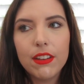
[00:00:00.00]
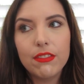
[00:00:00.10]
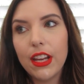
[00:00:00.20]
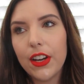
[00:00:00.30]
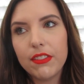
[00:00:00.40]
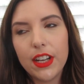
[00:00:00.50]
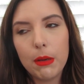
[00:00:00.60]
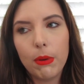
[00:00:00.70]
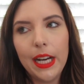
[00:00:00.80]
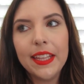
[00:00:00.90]
Very,
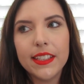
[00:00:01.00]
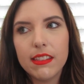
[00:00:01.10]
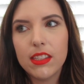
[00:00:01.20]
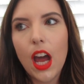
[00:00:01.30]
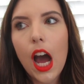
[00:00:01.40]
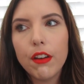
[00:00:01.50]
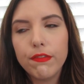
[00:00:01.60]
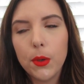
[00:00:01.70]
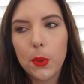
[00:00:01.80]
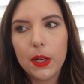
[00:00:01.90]
very bright. This is not
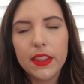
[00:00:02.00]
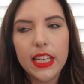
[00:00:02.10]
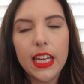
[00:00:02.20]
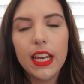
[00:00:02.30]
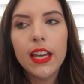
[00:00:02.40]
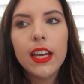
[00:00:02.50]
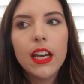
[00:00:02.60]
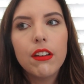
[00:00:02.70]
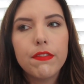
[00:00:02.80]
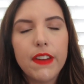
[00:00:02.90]
for the
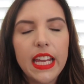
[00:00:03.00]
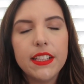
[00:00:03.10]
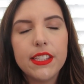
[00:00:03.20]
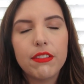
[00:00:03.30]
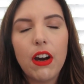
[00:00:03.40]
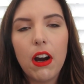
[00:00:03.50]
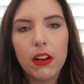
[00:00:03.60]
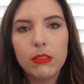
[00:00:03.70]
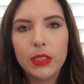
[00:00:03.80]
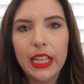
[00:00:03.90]
faint of
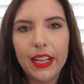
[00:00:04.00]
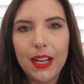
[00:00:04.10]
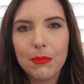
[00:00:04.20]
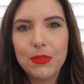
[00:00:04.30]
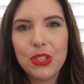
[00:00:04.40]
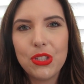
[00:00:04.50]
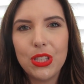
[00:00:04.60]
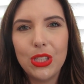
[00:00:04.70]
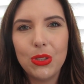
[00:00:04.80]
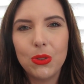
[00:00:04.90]
heart when it comes
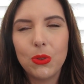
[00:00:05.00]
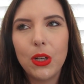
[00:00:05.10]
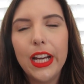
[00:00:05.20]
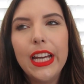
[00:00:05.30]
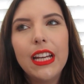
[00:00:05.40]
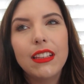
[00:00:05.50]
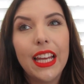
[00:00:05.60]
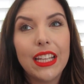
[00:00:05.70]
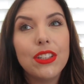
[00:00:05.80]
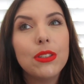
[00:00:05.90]
to
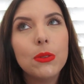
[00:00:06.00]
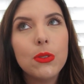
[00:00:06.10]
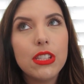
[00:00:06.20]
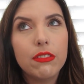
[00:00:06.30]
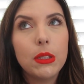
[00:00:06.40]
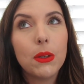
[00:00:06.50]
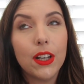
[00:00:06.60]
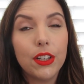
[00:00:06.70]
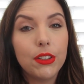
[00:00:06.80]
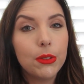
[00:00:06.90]
like nudes. If you
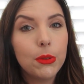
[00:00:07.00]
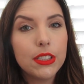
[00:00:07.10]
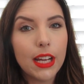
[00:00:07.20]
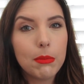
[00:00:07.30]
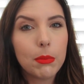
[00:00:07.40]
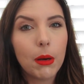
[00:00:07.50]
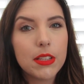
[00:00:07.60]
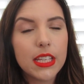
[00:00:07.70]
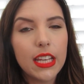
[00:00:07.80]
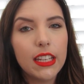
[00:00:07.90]
are a nude type of
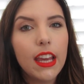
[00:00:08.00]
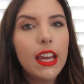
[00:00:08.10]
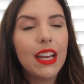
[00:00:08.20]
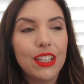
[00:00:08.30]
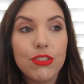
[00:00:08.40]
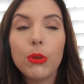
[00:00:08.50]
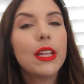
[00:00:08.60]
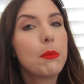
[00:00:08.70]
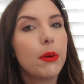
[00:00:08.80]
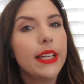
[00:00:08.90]
person and you don't
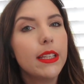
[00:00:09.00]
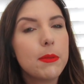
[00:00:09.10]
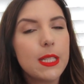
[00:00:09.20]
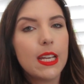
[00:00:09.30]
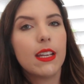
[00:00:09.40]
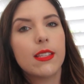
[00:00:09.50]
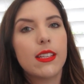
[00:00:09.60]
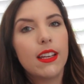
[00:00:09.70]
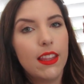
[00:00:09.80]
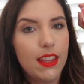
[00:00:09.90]
like bright
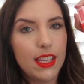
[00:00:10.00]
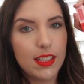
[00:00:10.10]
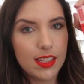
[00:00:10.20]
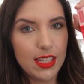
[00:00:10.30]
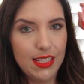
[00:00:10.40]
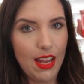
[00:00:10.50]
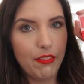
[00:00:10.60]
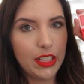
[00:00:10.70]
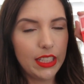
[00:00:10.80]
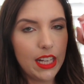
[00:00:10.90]
lipsticks, this is
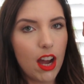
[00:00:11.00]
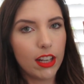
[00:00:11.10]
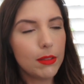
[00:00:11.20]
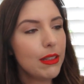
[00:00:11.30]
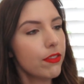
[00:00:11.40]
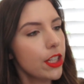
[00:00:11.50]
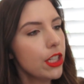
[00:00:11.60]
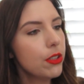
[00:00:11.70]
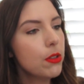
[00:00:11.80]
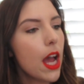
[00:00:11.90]
definitely not gonna be for
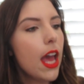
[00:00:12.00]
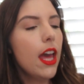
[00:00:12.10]
you.